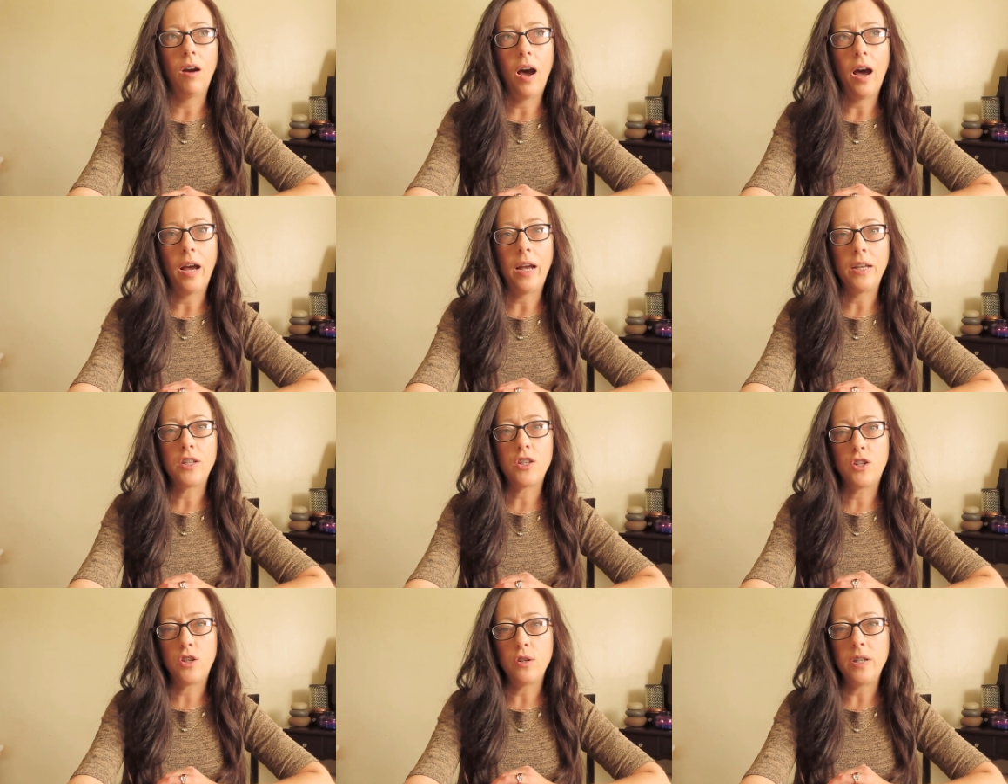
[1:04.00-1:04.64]

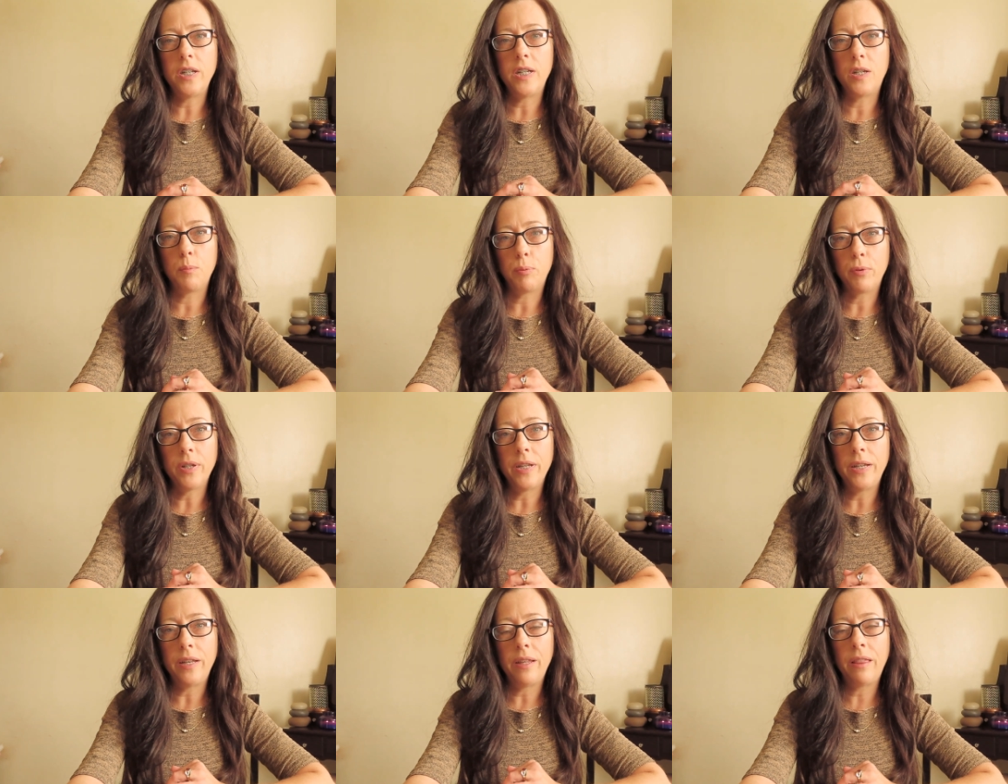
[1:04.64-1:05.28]
eyes do need to
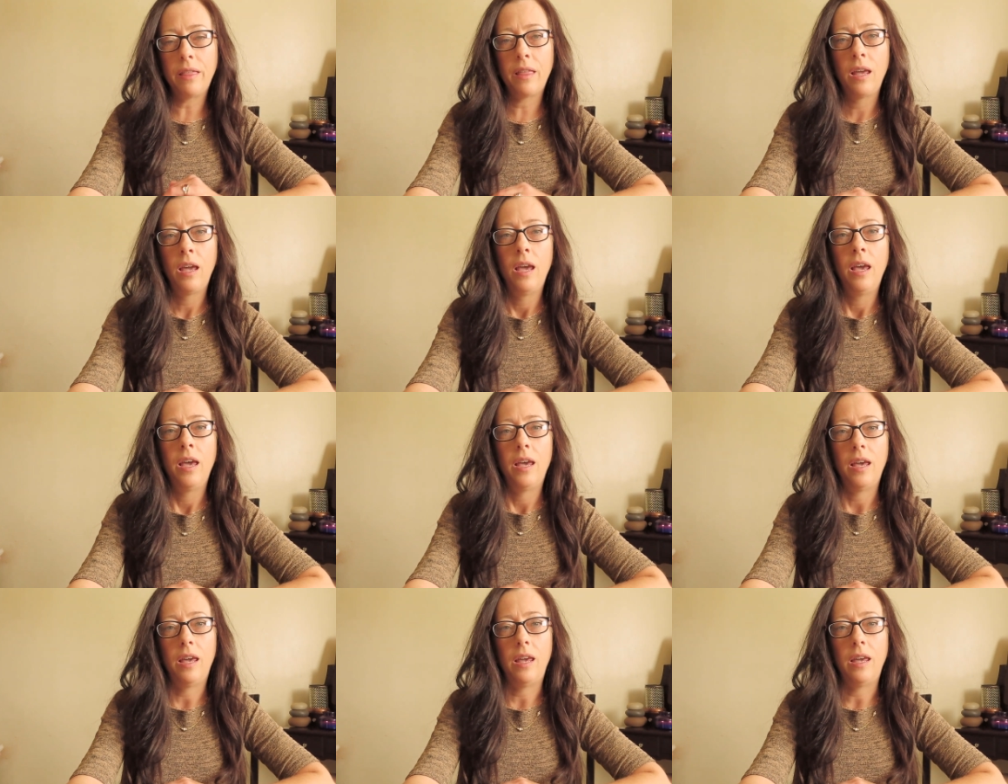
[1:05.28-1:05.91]
breathe.
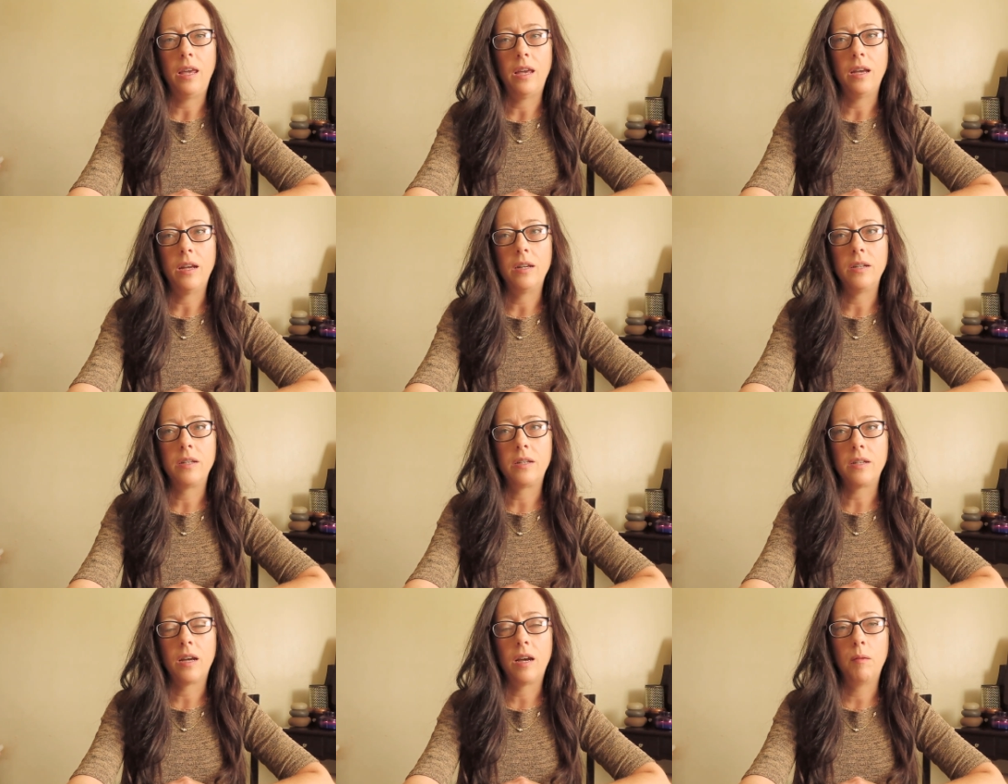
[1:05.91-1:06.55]

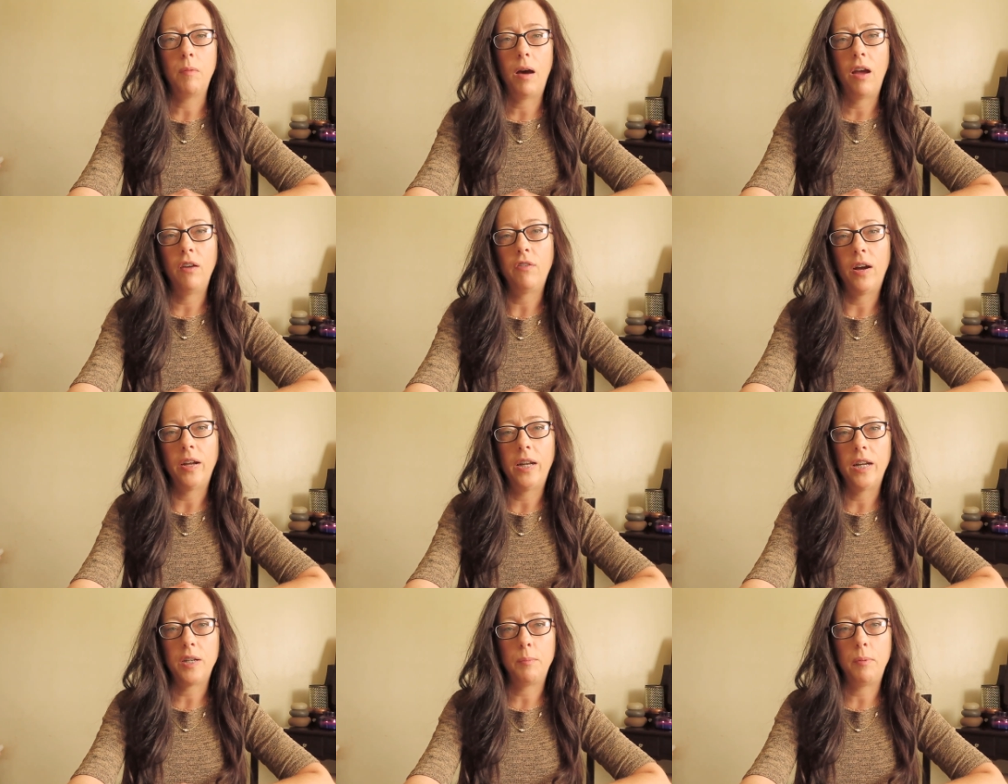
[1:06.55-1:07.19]
And I
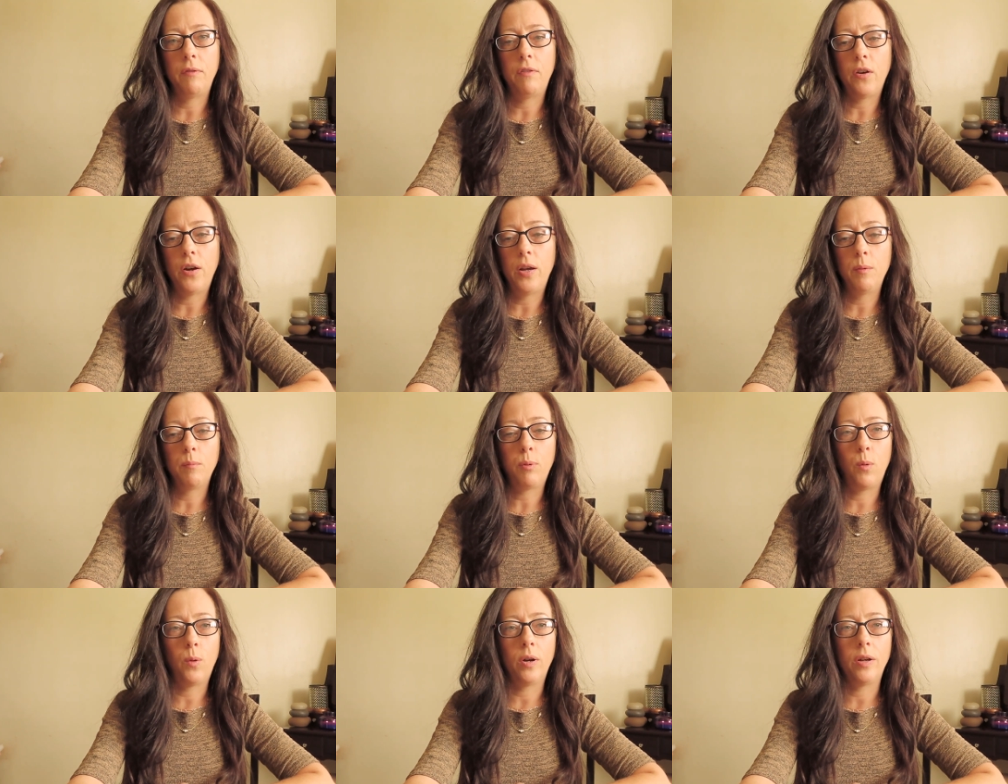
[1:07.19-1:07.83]
find it to be very
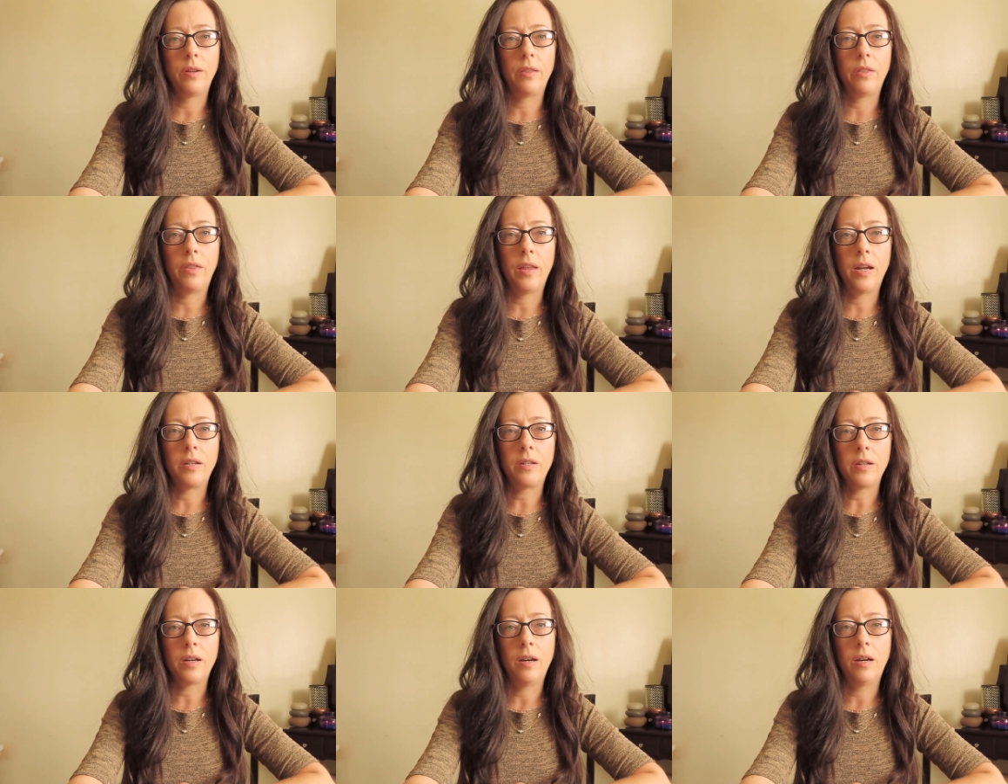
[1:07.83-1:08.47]
important
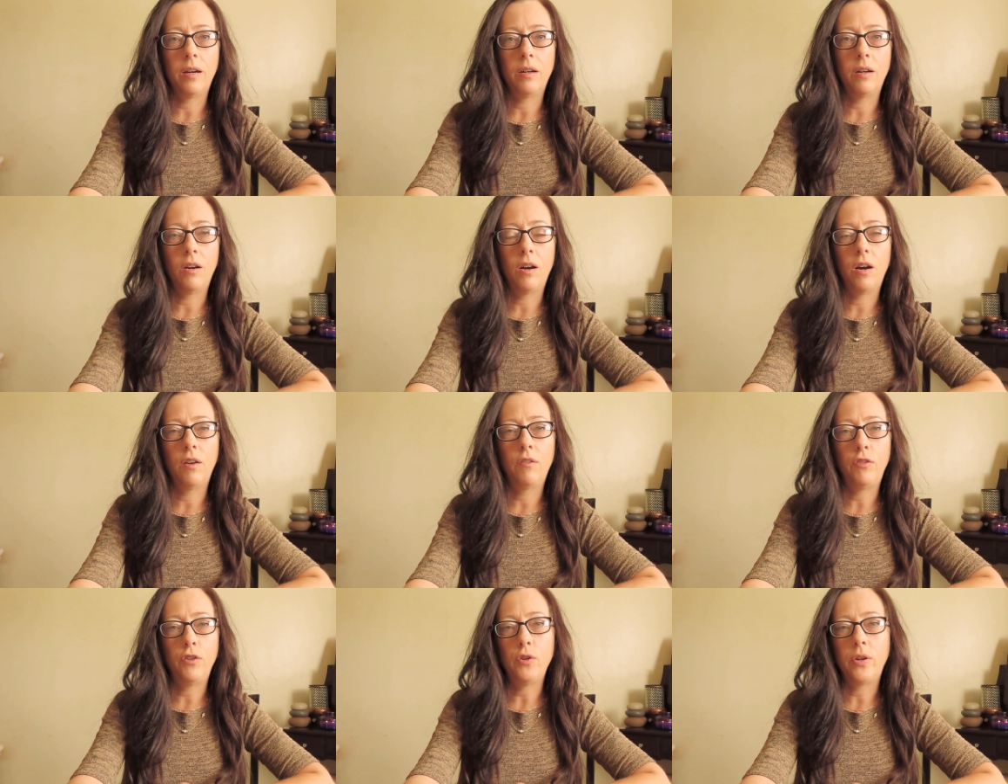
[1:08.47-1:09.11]
that
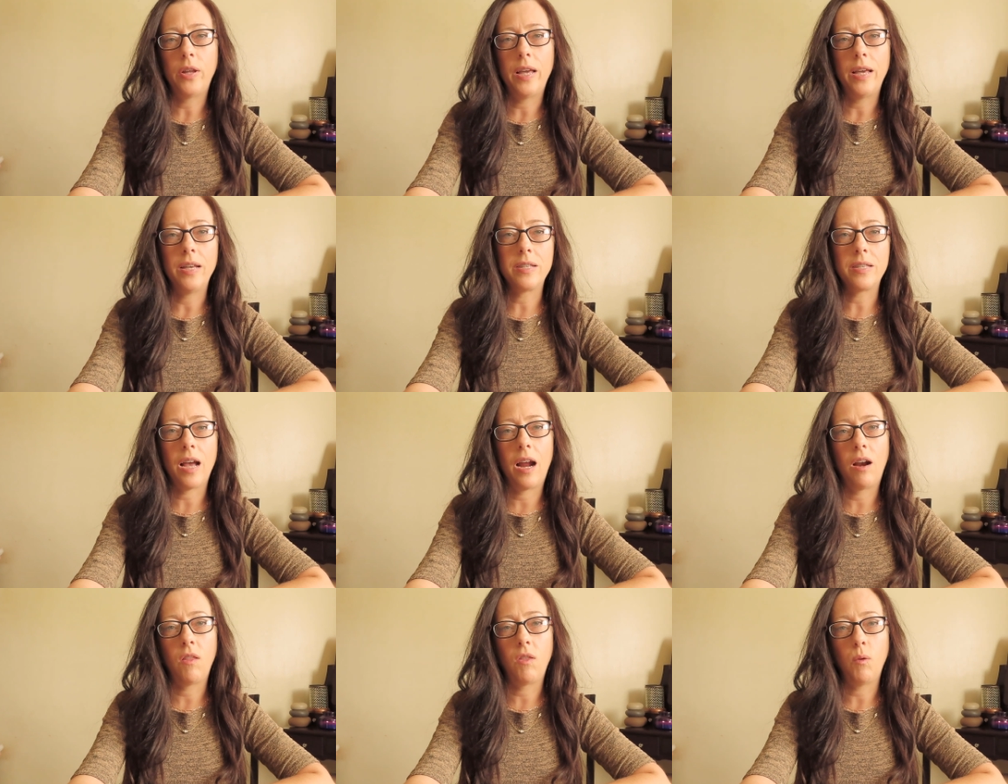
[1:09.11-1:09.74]
a few days
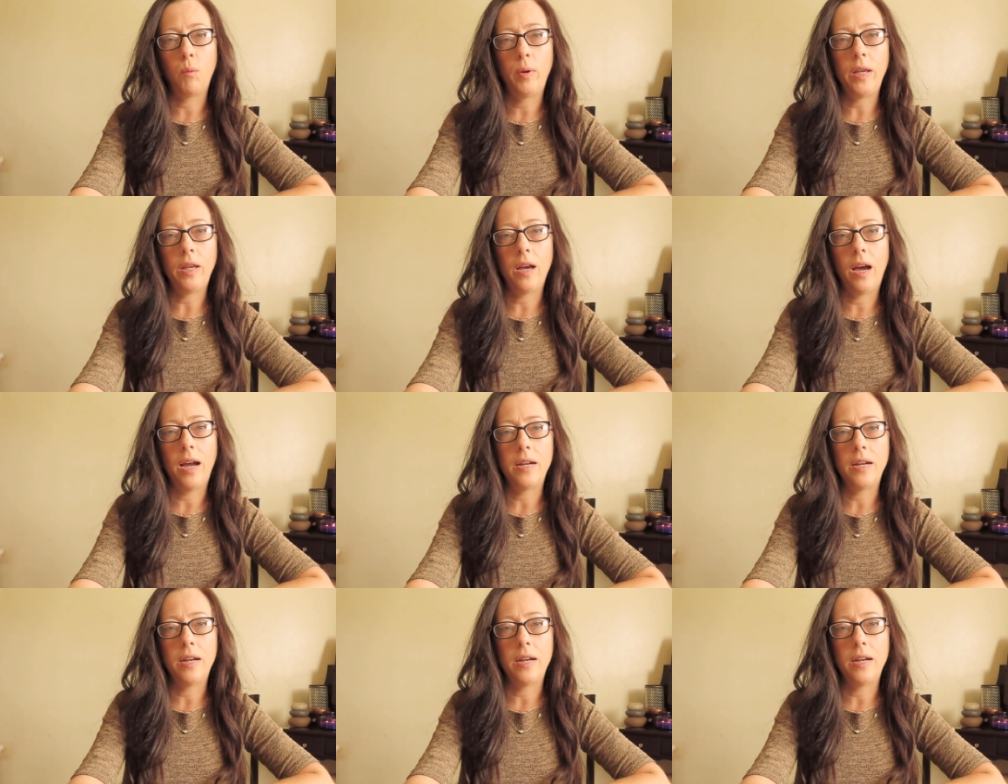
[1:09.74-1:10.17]
out of the week,